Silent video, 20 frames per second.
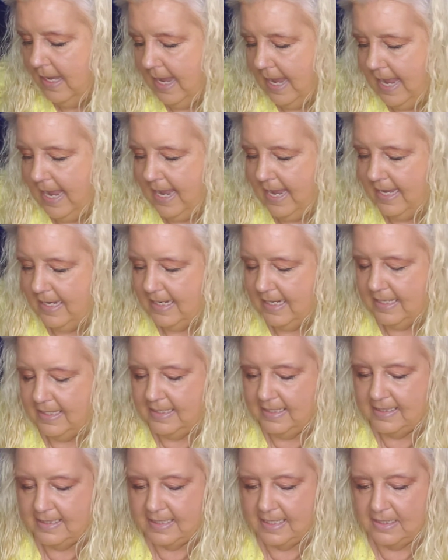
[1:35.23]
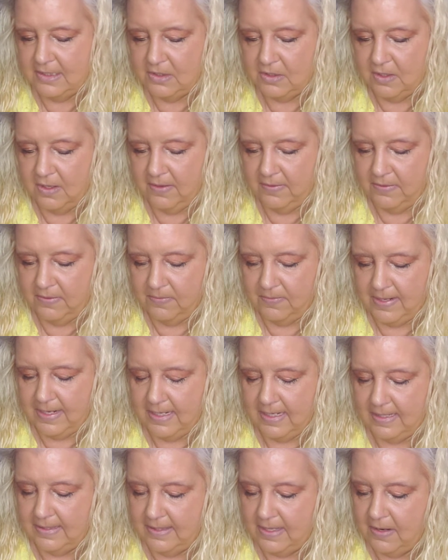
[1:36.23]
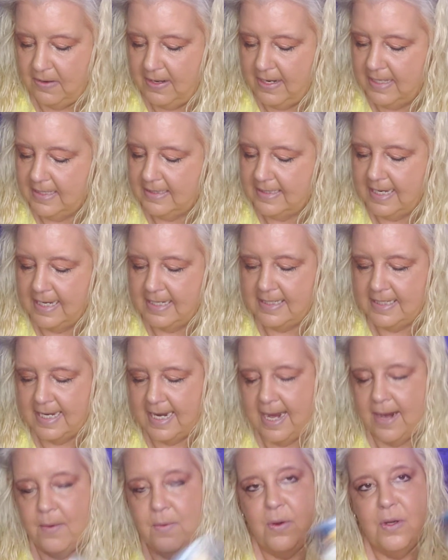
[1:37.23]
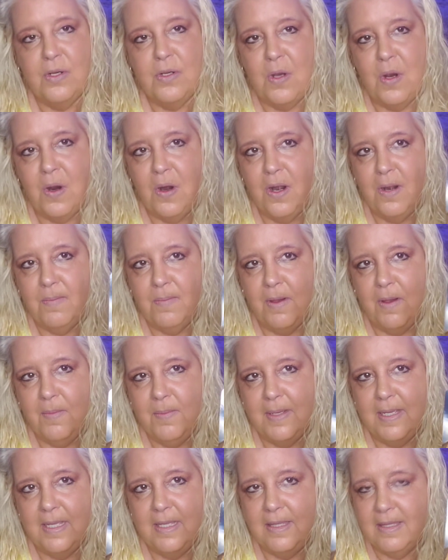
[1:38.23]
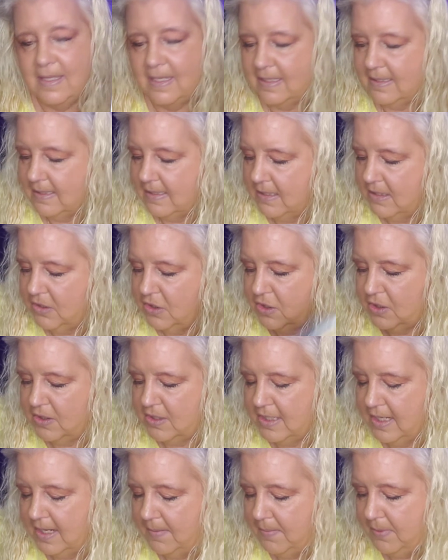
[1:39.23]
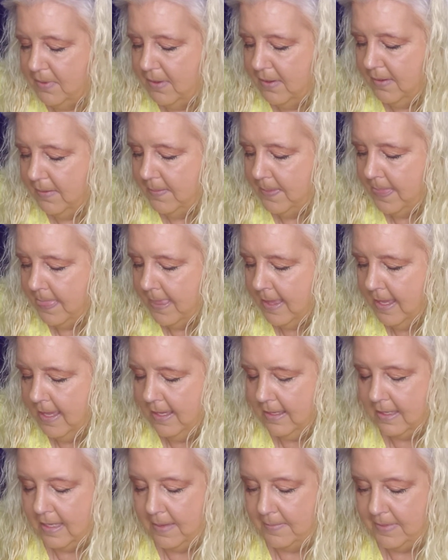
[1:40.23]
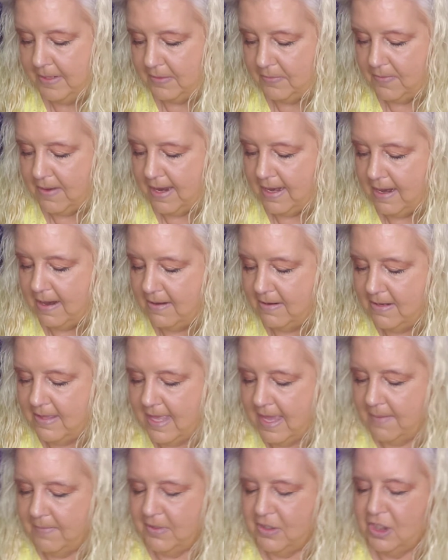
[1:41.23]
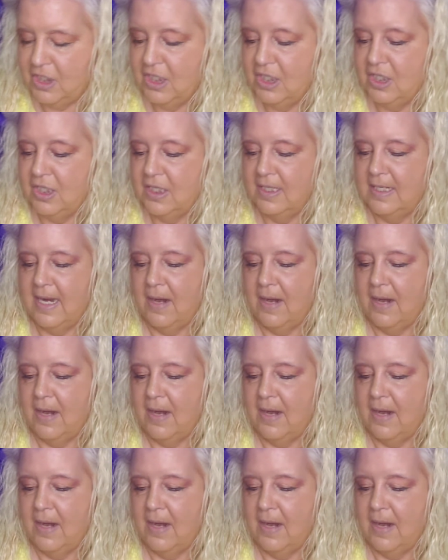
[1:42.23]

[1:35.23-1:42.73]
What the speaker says: And the center of the reading, there is a Tower card moment. This is your temper coming right under that Magician.